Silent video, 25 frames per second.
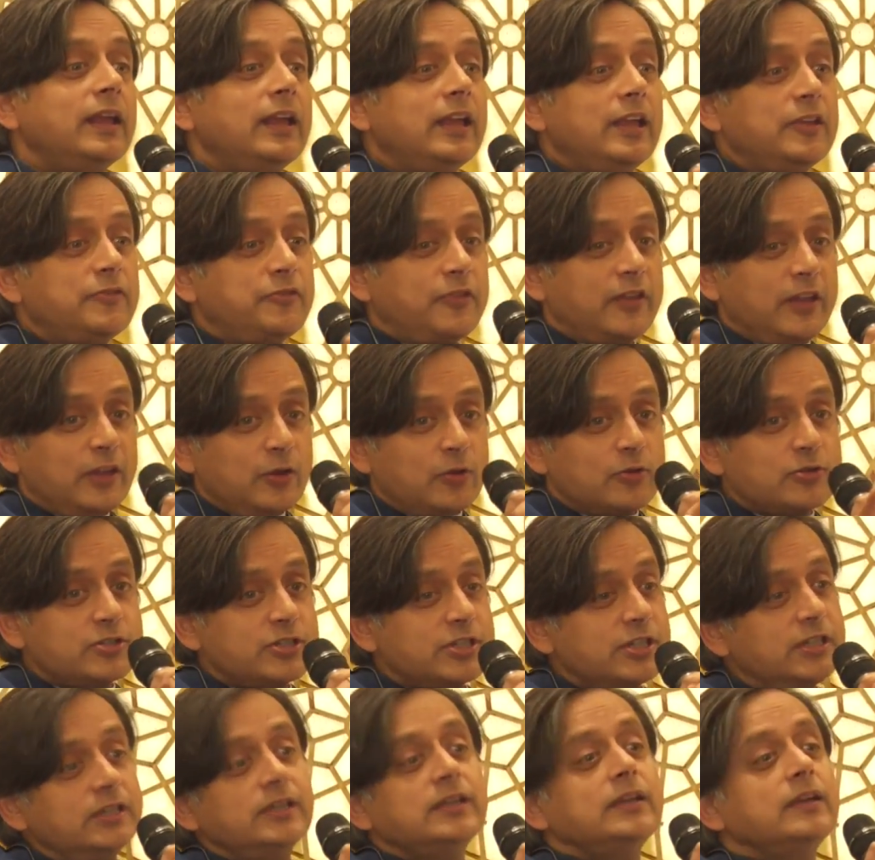if he or
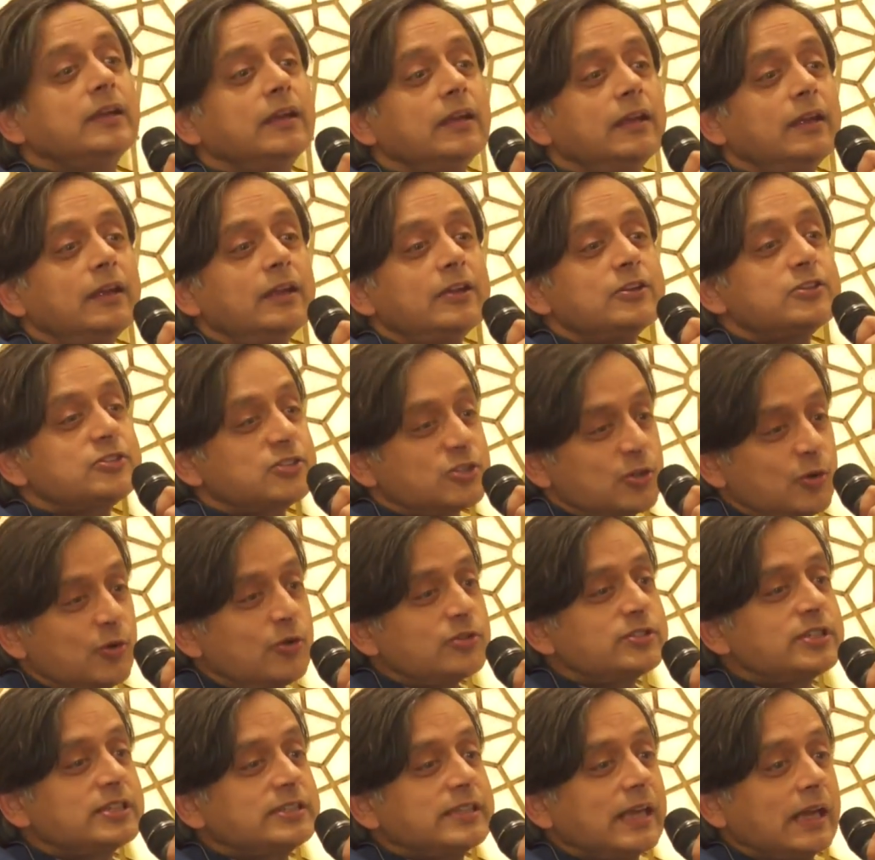she
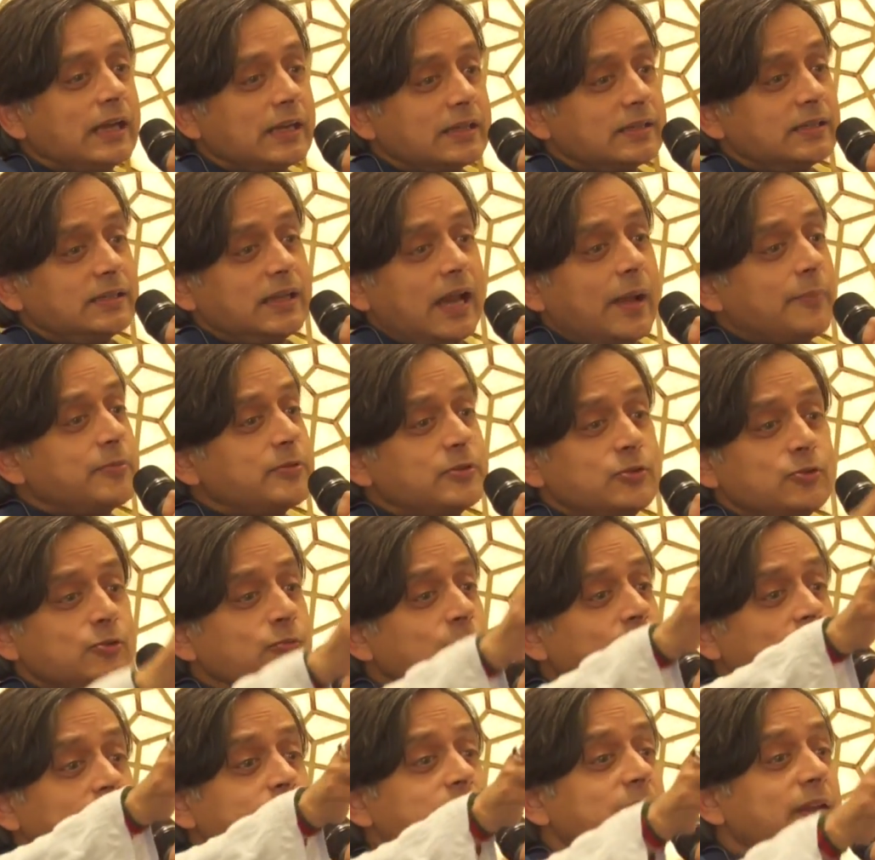shows a talent and
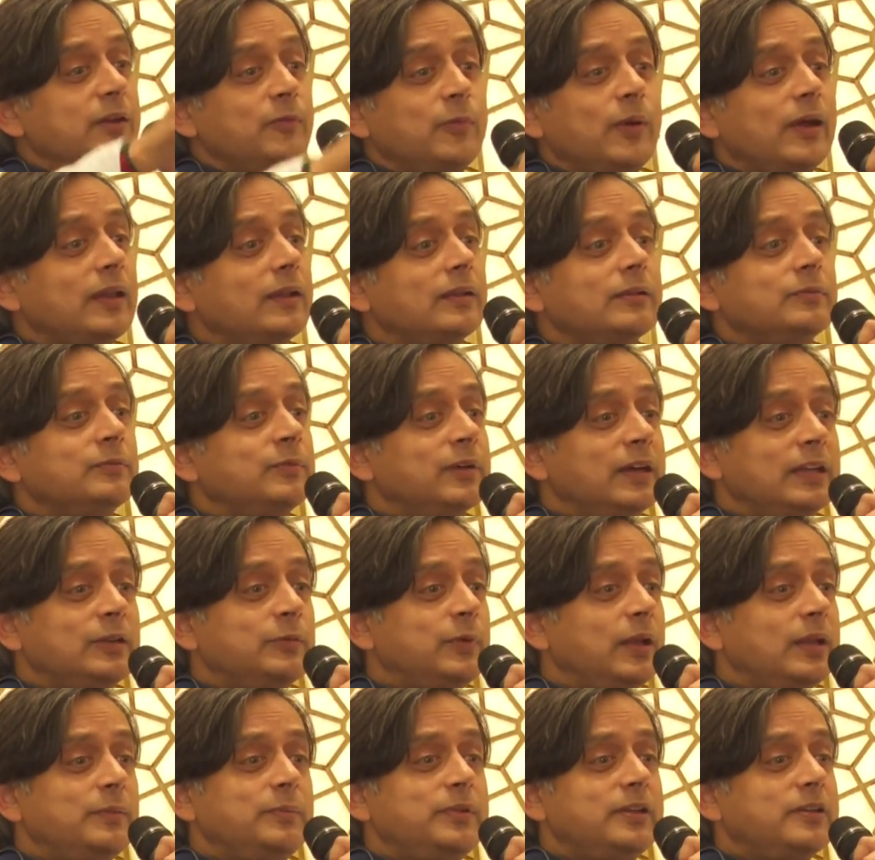aptitude, might be
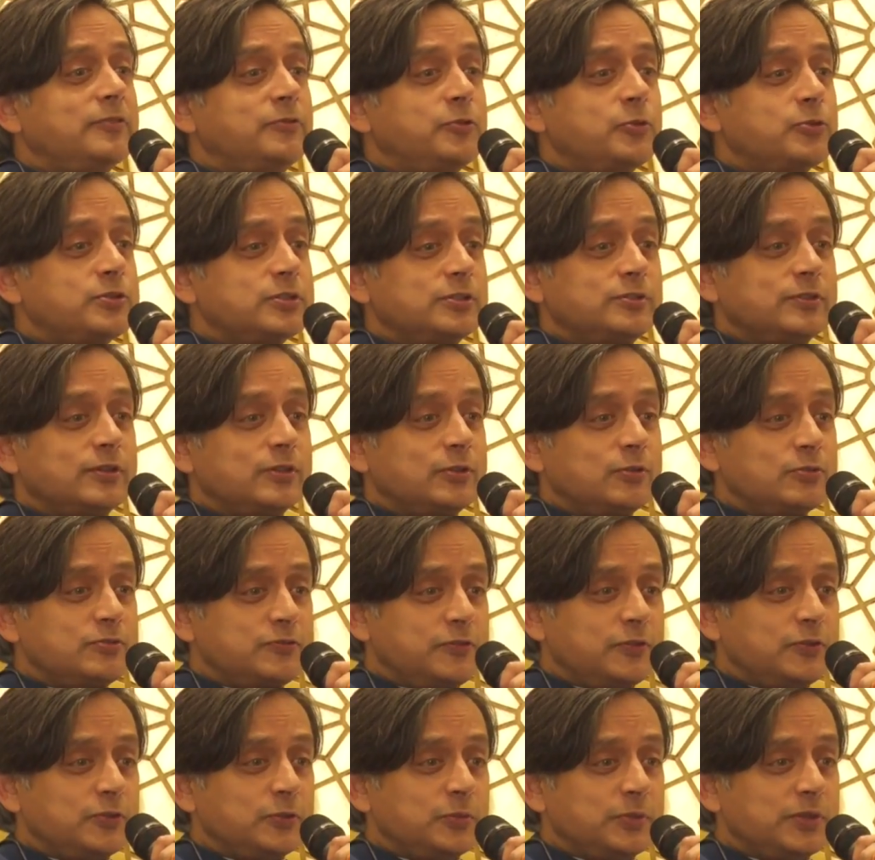a future recruit
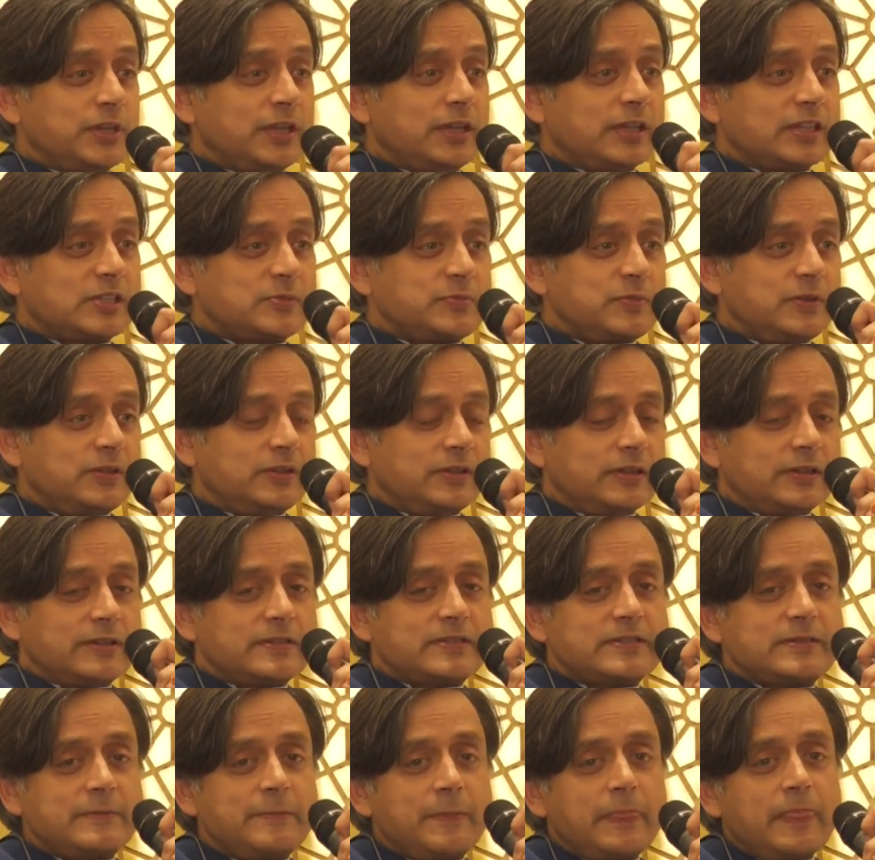for you with that
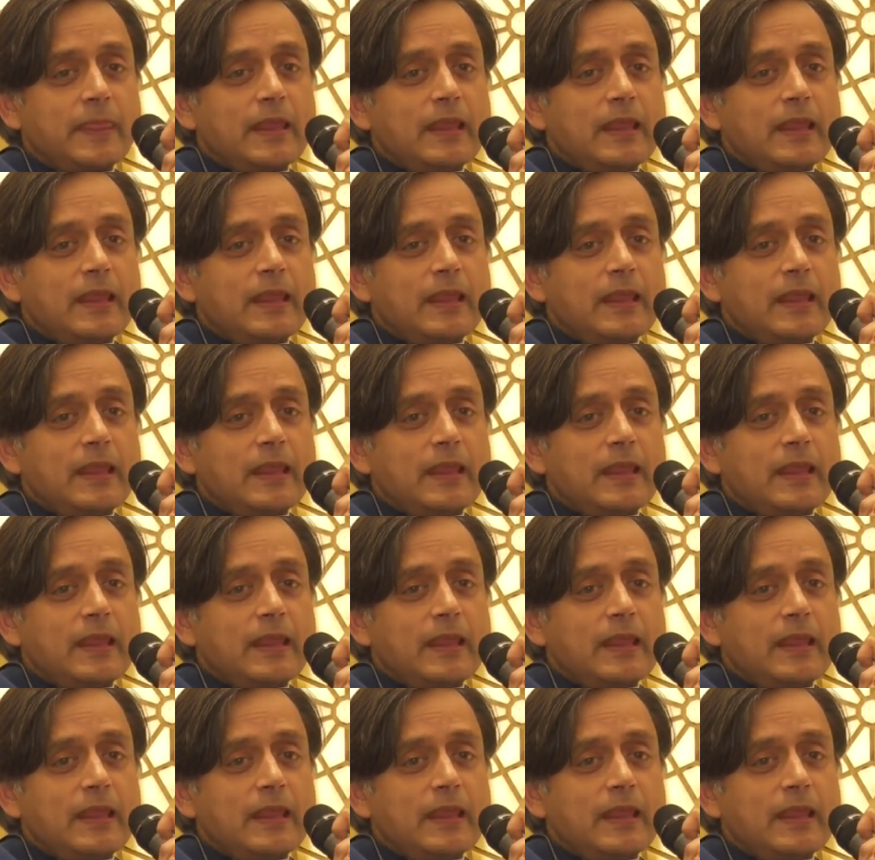experience.